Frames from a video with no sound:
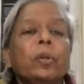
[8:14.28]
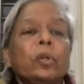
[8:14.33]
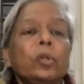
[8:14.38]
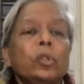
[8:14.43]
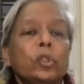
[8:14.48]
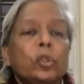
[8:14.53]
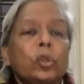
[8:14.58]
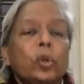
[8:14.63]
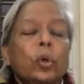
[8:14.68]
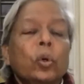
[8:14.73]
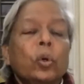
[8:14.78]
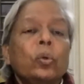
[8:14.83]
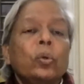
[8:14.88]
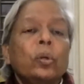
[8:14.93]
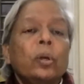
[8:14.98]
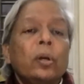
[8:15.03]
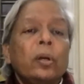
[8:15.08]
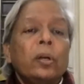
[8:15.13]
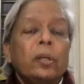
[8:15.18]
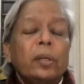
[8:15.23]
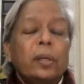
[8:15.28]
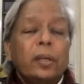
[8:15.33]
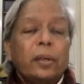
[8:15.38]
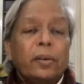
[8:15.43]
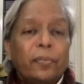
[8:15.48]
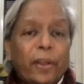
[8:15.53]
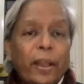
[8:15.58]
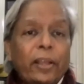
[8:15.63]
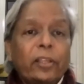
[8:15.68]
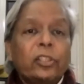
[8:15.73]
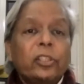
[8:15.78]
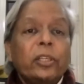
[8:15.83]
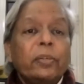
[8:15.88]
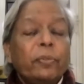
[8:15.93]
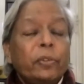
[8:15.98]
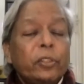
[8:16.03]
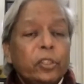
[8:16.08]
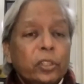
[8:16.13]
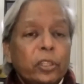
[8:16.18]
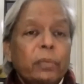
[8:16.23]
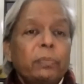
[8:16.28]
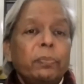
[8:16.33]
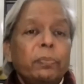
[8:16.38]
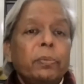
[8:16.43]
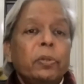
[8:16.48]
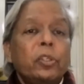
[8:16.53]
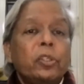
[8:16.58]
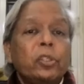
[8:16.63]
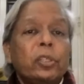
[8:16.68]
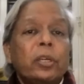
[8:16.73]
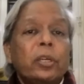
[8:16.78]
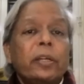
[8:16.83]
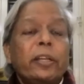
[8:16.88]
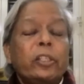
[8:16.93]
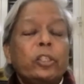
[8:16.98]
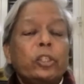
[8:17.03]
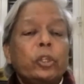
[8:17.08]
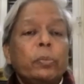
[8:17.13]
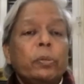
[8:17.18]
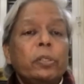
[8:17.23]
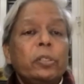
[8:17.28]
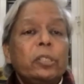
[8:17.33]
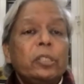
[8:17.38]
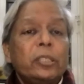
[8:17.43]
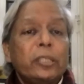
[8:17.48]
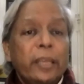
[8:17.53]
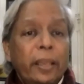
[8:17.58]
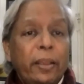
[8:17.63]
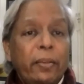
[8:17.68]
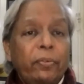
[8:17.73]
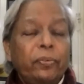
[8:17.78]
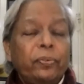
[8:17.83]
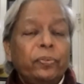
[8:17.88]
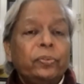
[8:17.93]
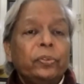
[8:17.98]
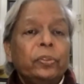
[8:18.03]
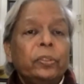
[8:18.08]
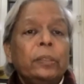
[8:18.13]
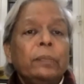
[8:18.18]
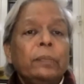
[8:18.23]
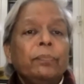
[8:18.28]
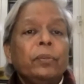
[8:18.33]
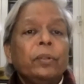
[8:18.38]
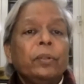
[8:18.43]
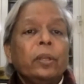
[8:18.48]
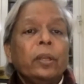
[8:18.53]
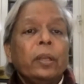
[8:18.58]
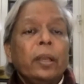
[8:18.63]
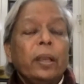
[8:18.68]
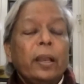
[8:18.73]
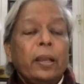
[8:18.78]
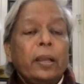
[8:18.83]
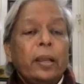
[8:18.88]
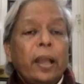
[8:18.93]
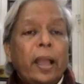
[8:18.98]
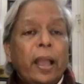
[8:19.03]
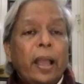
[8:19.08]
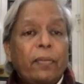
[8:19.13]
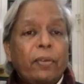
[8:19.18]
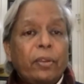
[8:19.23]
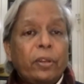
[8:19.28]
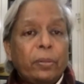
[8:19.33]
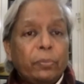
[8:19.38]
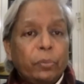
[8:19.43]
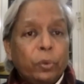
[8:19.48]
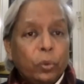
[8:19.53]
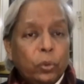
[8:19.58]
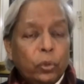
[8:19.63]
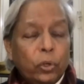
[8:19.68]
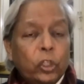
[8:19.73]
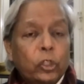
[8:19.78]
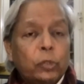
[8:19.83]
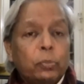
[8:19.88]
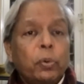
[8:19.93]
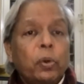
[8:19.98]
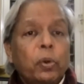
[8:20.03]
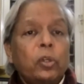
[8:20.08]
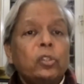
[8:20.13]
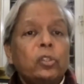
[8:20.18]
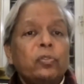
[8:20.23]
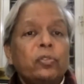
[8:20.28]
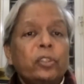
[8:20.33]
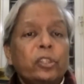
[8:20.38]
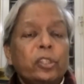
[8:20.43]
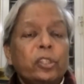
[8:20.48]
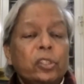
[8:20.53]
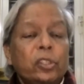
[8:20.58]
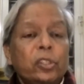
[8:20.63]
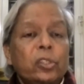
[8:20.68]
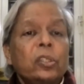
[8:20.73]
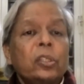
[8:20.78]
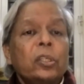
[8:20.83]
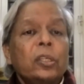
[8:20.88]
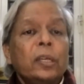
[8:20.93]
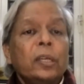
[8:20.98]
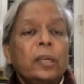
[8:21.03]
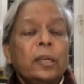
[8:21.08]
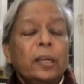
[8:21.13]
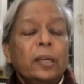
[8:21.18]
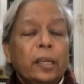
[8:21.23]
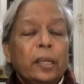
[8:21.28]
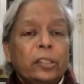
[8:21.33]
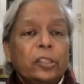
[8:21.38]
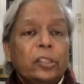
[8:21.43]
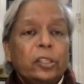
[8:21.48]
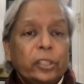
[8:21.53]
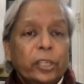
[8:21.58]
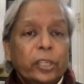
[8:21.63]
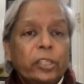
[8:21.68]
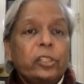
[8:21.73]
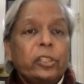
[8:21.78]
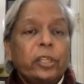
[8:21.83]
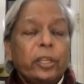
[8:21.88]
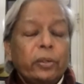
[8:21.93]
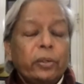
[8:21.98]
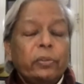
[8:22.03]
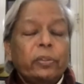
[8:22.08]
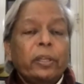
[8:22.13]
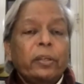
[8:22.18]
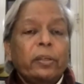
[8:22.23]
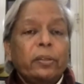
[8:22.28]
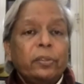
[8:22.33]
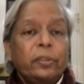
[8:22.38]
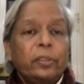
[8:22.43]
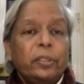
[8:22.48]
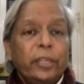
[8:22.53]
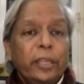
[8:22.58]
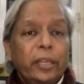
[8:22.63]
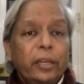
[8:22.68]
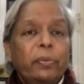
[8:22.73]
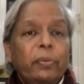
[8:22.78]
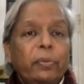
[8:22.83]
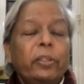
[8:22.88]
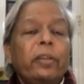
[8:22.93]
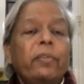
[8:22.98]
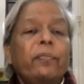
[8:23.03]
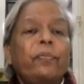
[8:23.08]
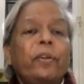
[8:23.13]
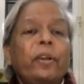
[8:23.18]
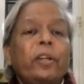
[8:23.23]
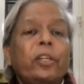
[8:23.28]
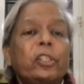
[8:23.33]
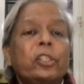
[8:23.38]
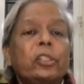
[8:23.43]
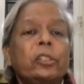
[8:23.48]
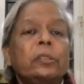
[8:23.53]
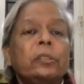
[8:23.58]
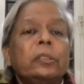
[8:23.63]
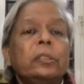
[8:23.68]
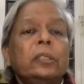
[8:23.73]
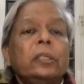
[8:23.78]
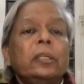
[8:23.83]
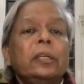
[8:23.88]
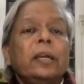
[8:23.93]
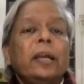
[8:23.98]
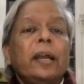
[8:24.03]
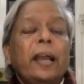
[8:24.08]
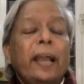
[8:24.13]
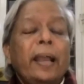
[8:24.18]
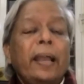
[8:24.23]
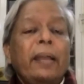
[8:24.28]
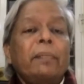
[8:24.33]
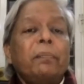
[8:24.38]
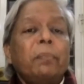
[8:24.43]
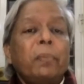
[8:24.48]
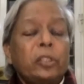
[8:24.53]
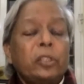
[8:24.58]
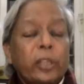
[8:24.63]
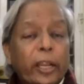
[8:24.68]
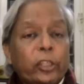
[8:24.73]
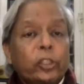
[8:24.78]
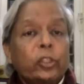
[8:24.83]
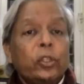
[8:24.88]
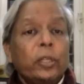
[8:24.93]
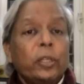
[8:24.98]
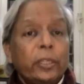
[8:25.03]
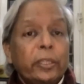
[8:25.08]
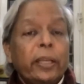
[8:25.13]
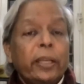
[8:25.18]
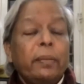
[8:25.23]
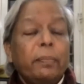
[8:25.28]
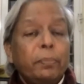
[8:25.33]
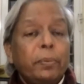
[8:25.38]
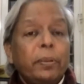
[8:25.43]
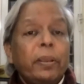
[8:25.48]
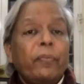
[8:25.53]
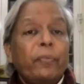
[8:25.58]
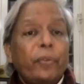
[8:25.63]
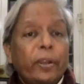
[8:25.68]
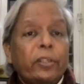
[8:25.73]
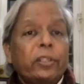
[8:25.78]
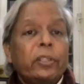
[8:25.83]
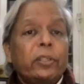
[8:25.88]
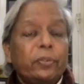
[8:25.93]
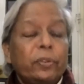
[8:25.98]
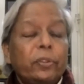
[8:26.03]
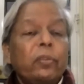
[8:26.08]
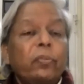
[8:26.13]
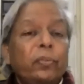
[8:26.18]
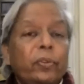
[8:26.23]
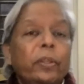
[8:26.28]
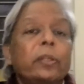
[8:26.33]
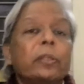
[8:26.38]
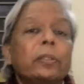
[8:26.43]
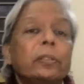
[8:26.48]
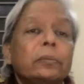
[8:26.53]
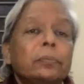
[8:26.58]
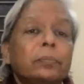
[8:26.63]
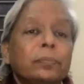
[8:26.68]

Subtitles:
So a vaccine which is administered has to be safe, have an immune response, which is suggests that it can deal with the infection, and must actually then be effective in the field.